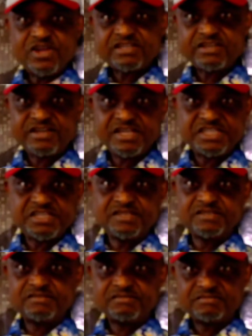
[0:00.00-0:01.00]
wealth
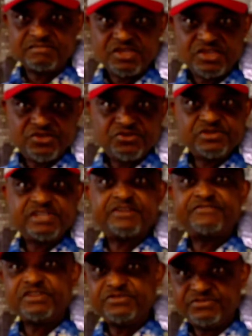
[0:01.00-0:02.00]
creation, huge
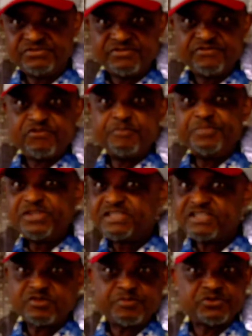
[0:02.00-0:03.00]
avenue for
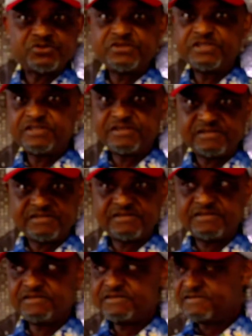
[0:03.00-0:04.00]
business opportunities.